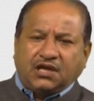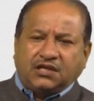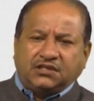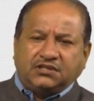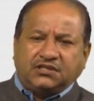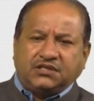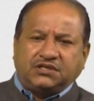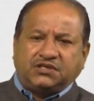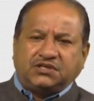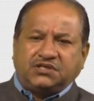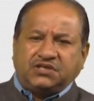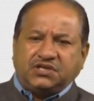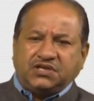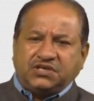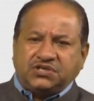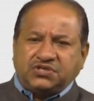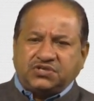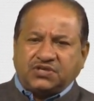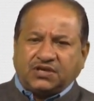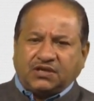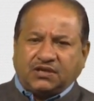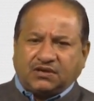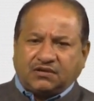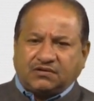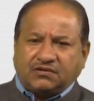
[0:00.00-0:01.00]
the
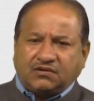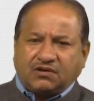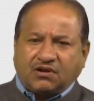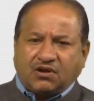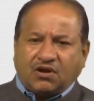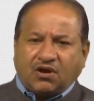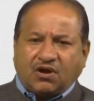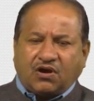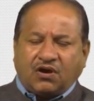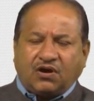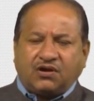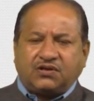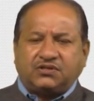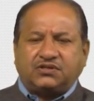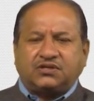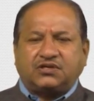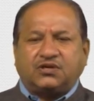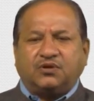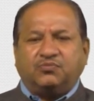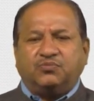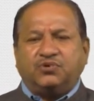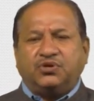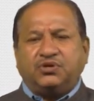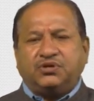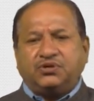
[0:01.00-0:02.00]
teacher or the
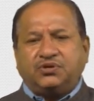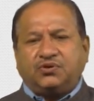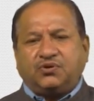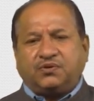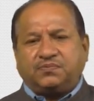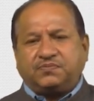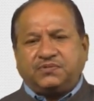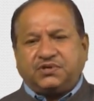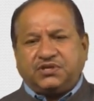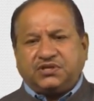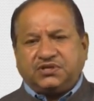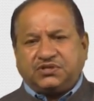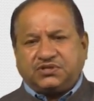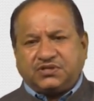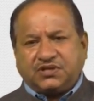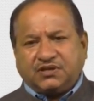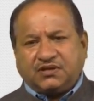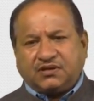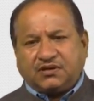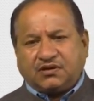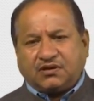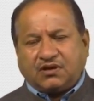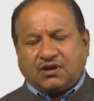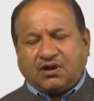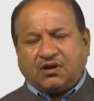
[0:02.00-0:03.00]
community of
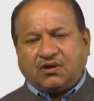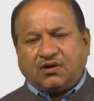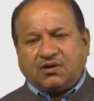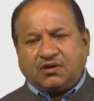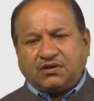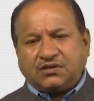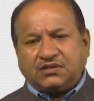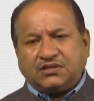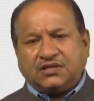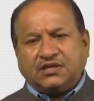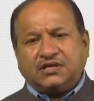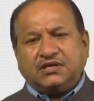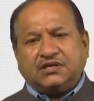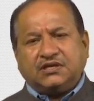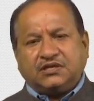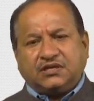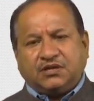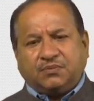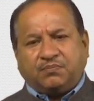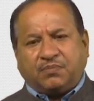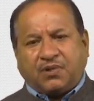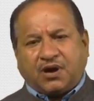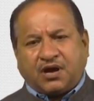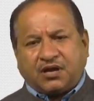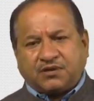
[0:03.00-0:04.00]
teacher or the
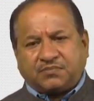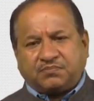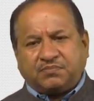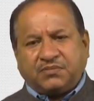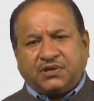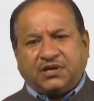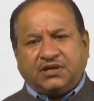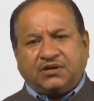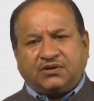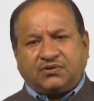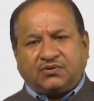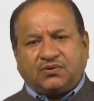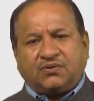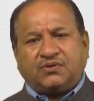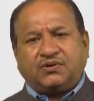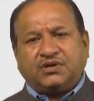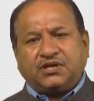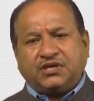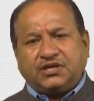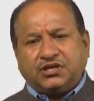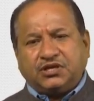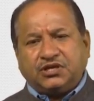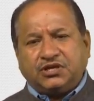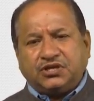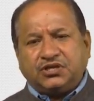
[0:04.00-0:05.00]
department or
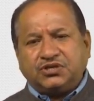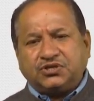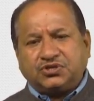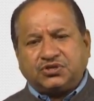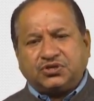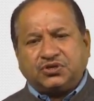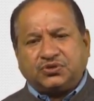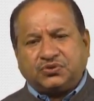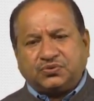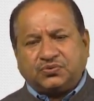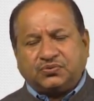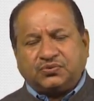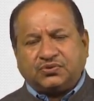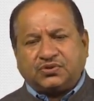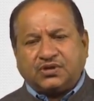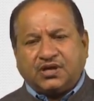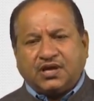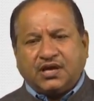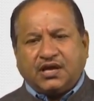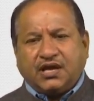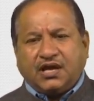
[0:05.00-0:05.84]
any institute